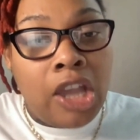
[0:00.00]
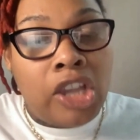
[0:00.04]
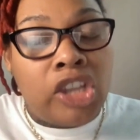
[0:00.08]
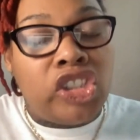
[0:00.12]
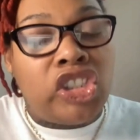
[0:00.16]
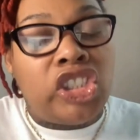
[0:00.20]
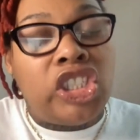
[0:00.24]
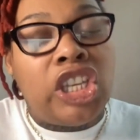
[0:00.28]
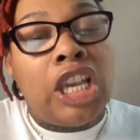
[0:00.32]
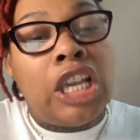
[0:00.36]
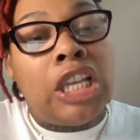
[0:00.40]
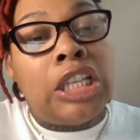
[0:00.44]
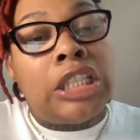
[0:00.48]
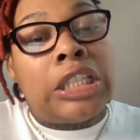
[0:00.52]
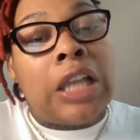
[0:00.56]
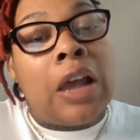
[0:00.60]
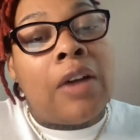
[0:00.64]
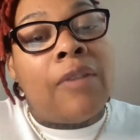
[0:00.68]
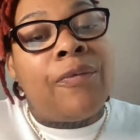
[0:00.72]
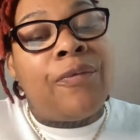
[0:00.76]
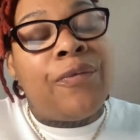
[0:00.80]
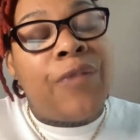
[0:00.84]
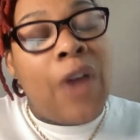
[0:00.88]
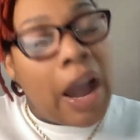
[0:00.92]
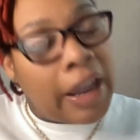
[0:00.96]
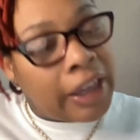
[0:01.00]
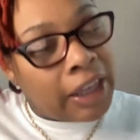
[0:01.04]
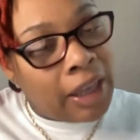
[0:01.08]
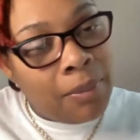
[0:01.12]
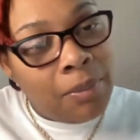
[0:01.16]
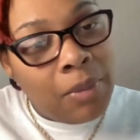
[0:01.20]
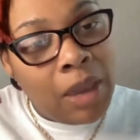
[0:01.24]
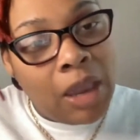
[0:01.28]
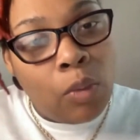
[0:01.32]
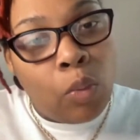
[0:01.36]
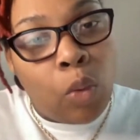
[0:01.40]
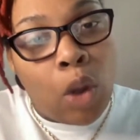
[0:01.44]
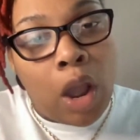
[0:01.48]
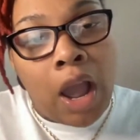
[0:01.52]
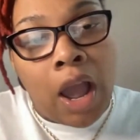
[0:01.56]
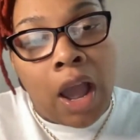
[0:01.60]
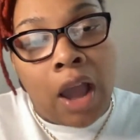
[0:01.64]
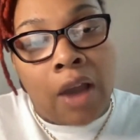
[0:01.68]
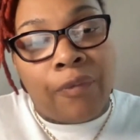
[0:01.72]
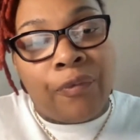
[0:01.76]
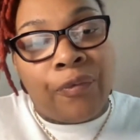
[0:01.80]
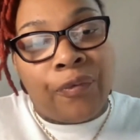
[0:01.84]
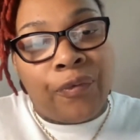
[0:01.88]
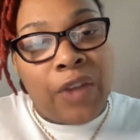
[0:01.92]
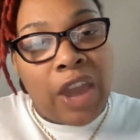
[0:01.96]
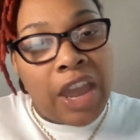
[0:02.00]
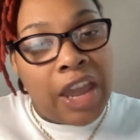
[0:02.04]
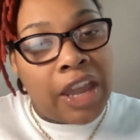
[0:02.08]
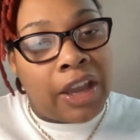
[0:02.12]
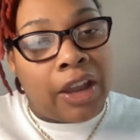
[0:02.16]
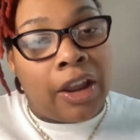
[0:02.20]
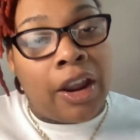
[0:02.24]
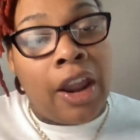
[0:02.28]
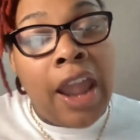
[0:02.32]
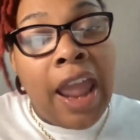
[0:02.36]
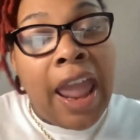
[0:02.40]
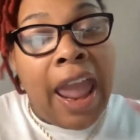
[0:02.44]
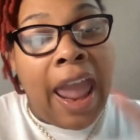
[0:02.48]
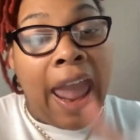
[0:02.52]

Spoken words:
she's fucking me with her finger.